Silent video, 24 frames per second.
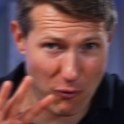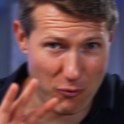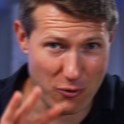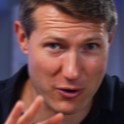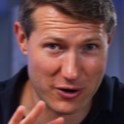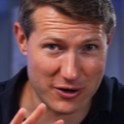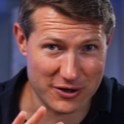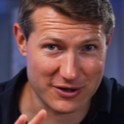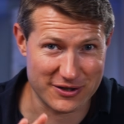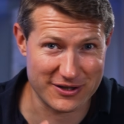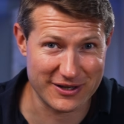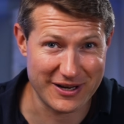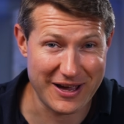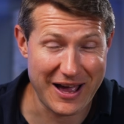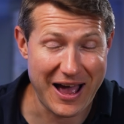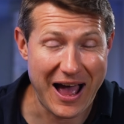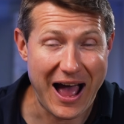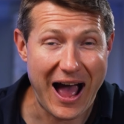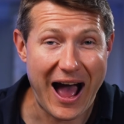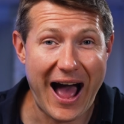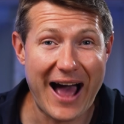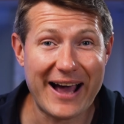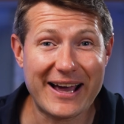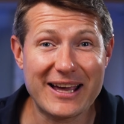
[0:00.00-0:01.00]
words,
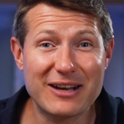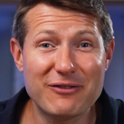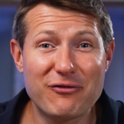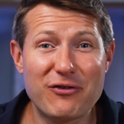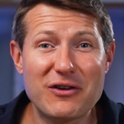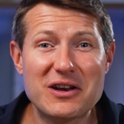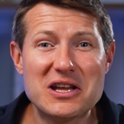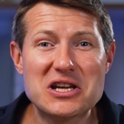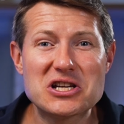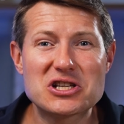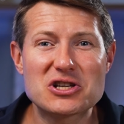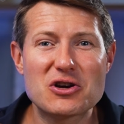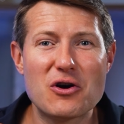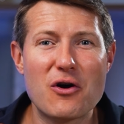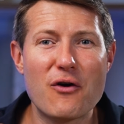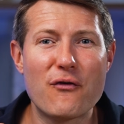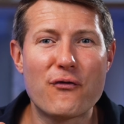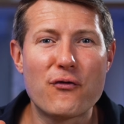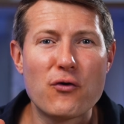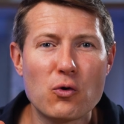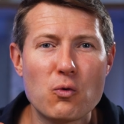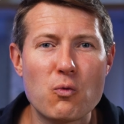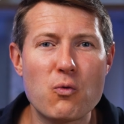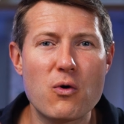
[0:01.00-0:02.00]
I can finish a
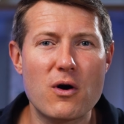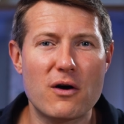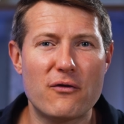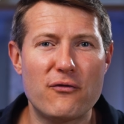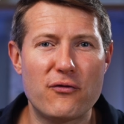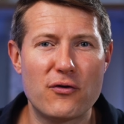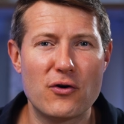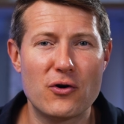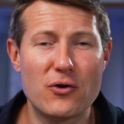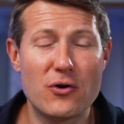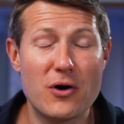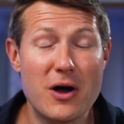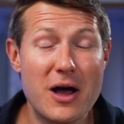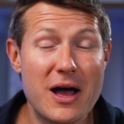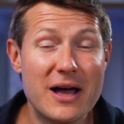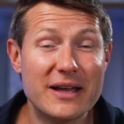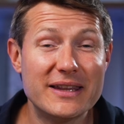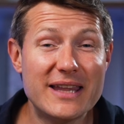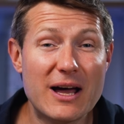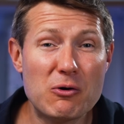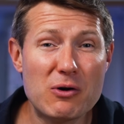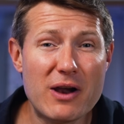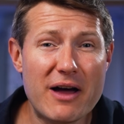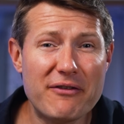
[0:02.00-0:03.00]
full workflow
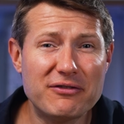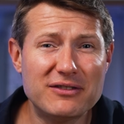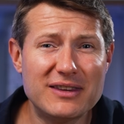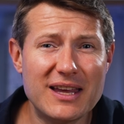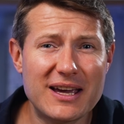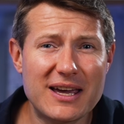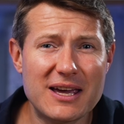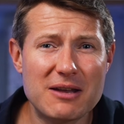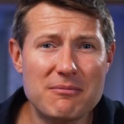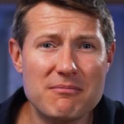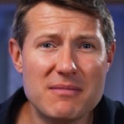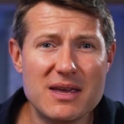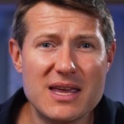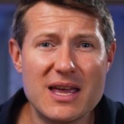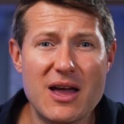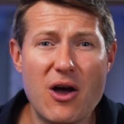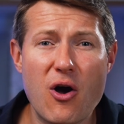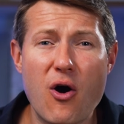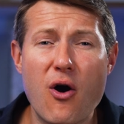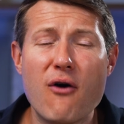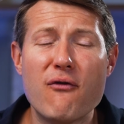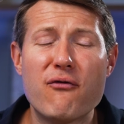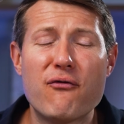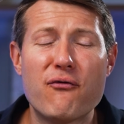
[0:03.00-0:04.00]
that would have taken me
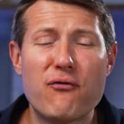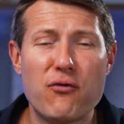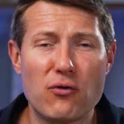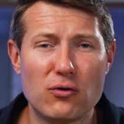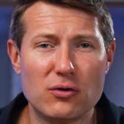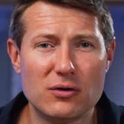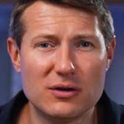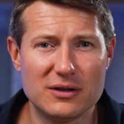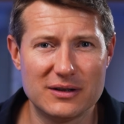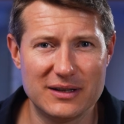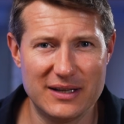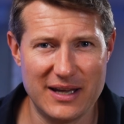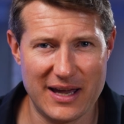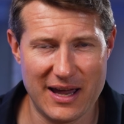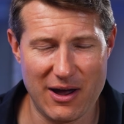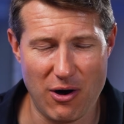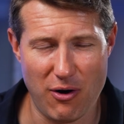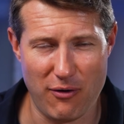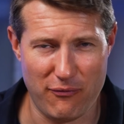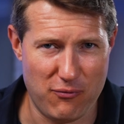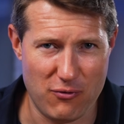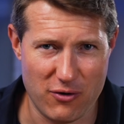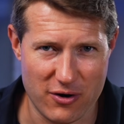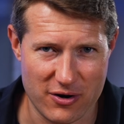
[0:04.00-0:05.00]
a full day
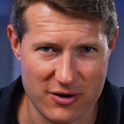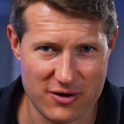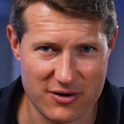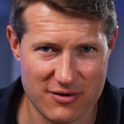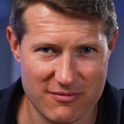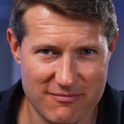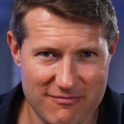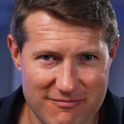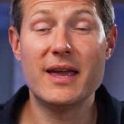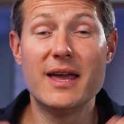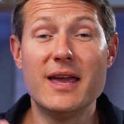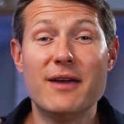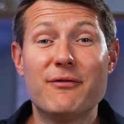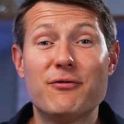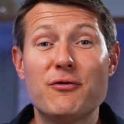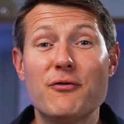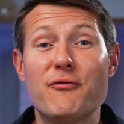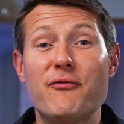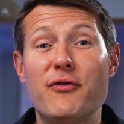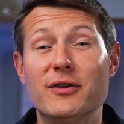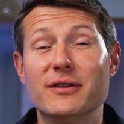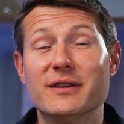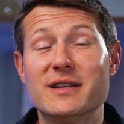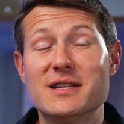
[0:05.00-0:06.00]
of work. If you
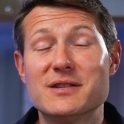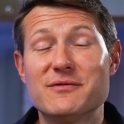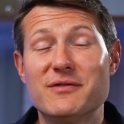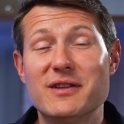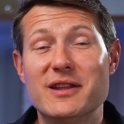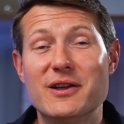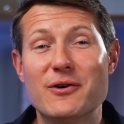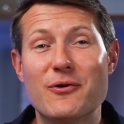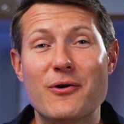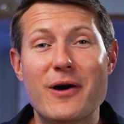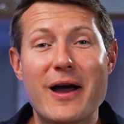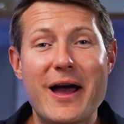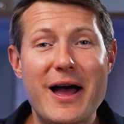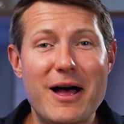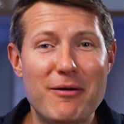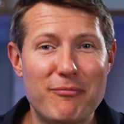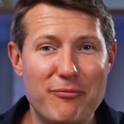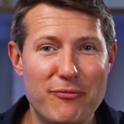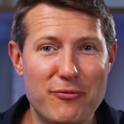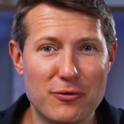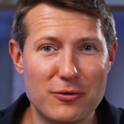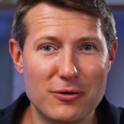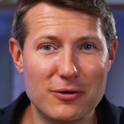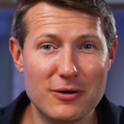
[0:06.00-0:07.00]
found this video
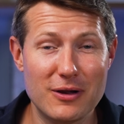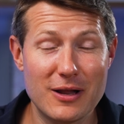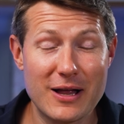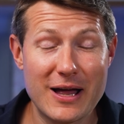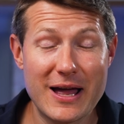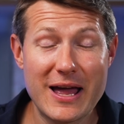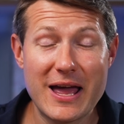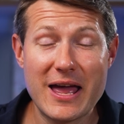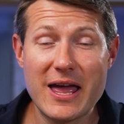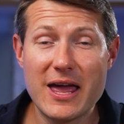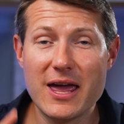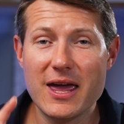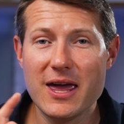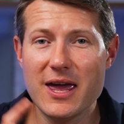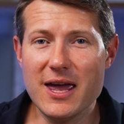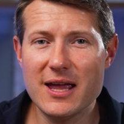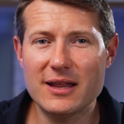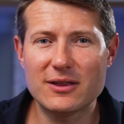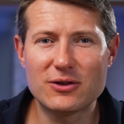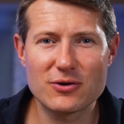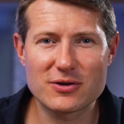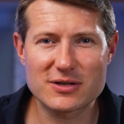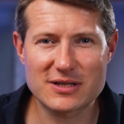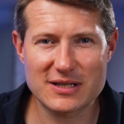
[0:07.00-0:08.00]
helpful,
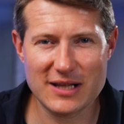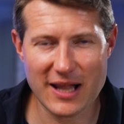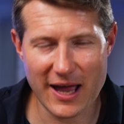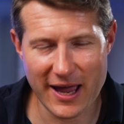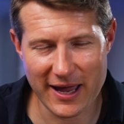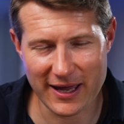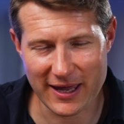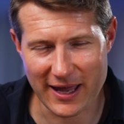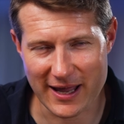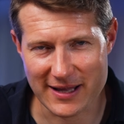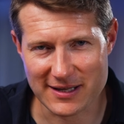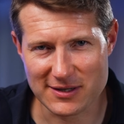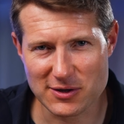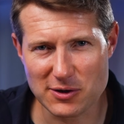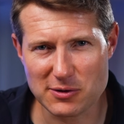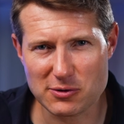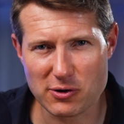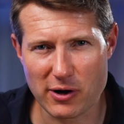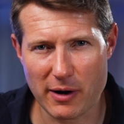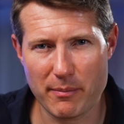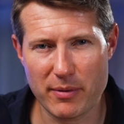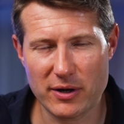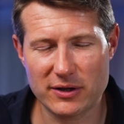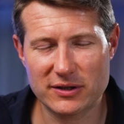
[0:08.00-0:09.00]
hit those like and
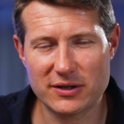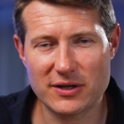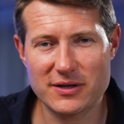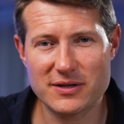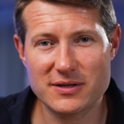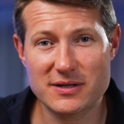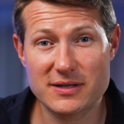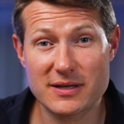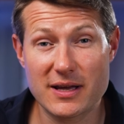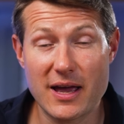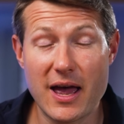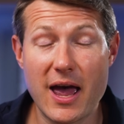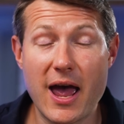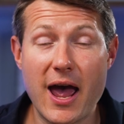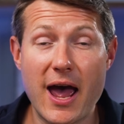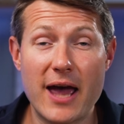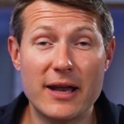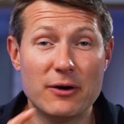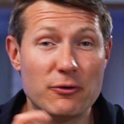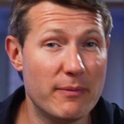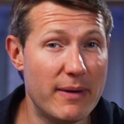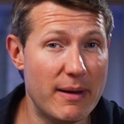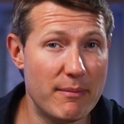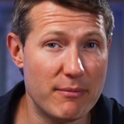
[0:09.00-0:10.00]
subscribe buttons, and
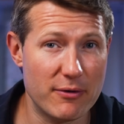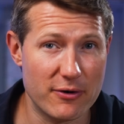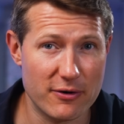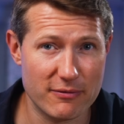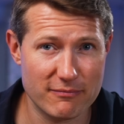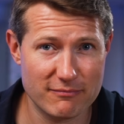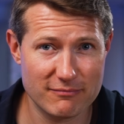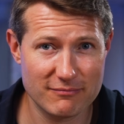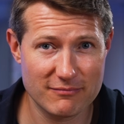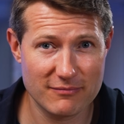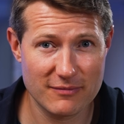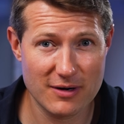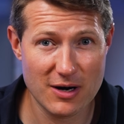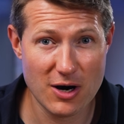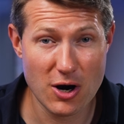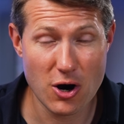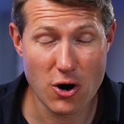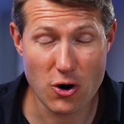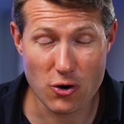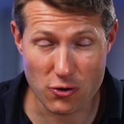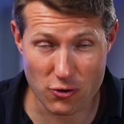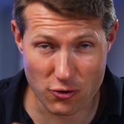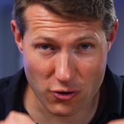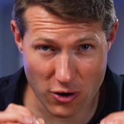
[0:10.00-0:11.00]
remember,
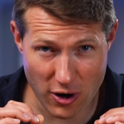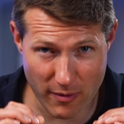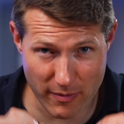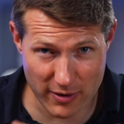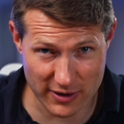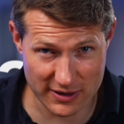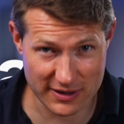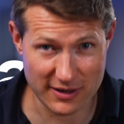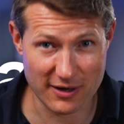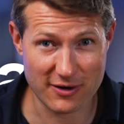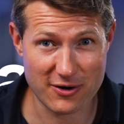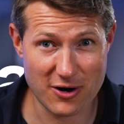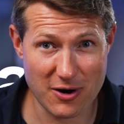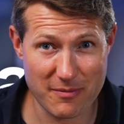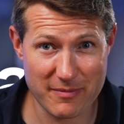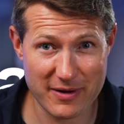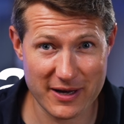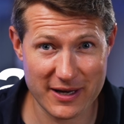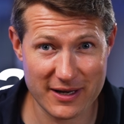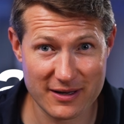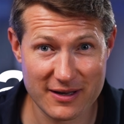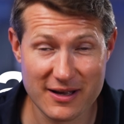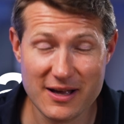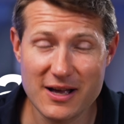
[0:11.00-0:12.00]
robots are
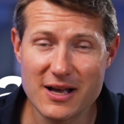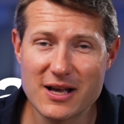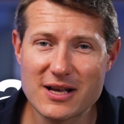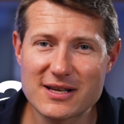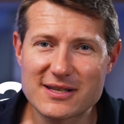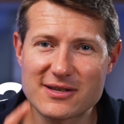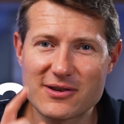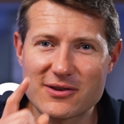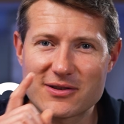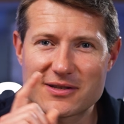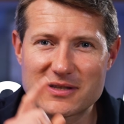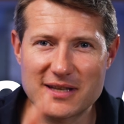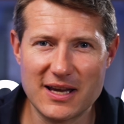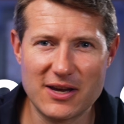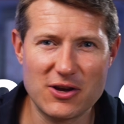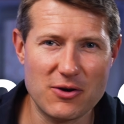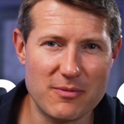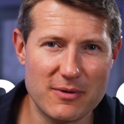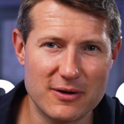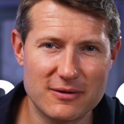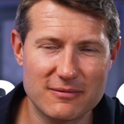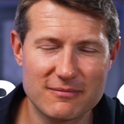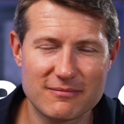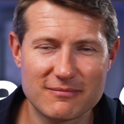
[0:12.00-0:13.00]
coming, so stay
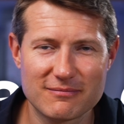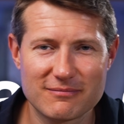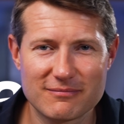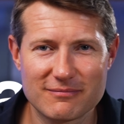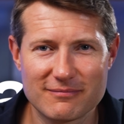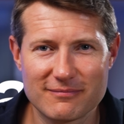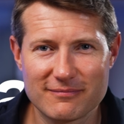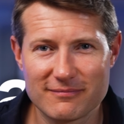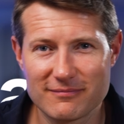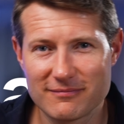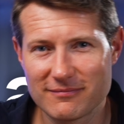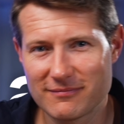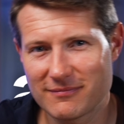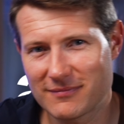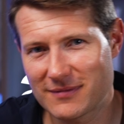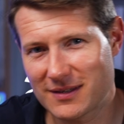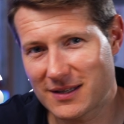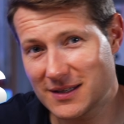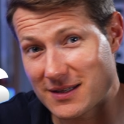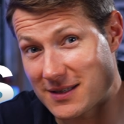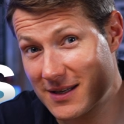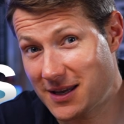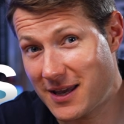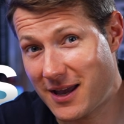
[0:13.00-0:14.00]
human.
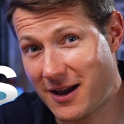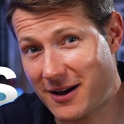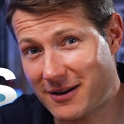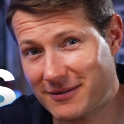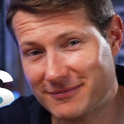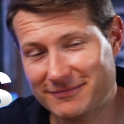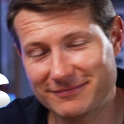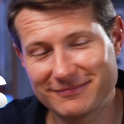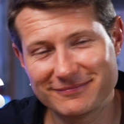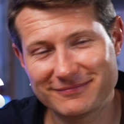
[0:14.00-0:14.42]
See ya!